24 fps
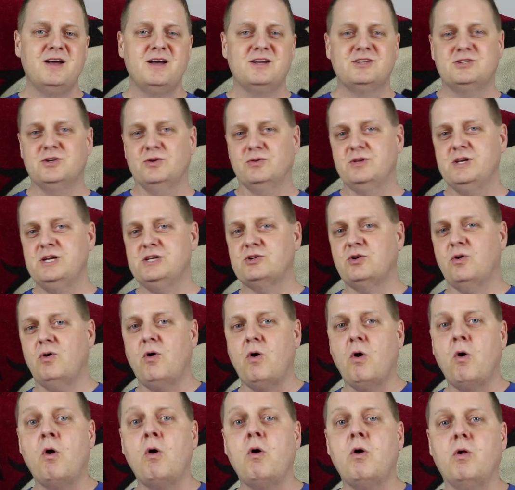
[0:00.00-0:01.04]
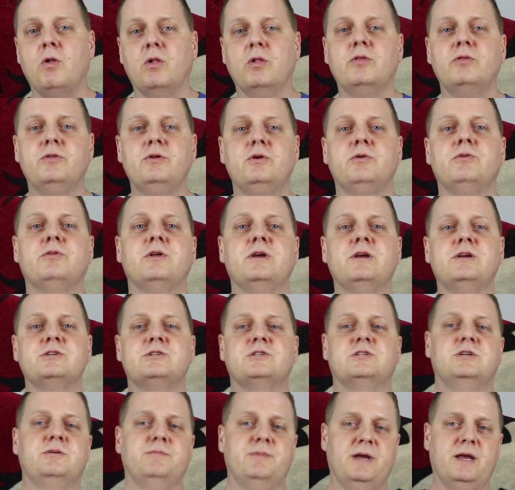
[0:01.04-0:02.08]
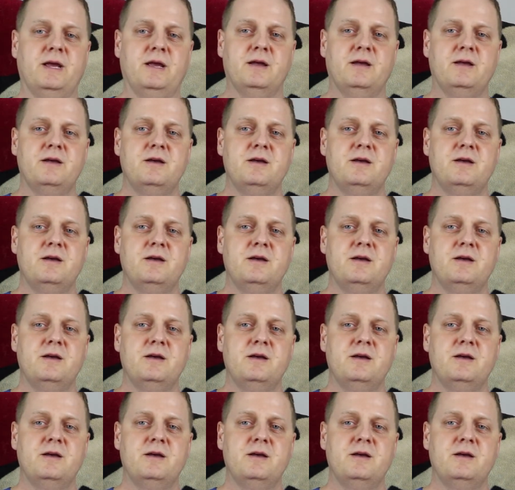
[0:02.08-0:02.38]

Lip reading: So these are all new things to me.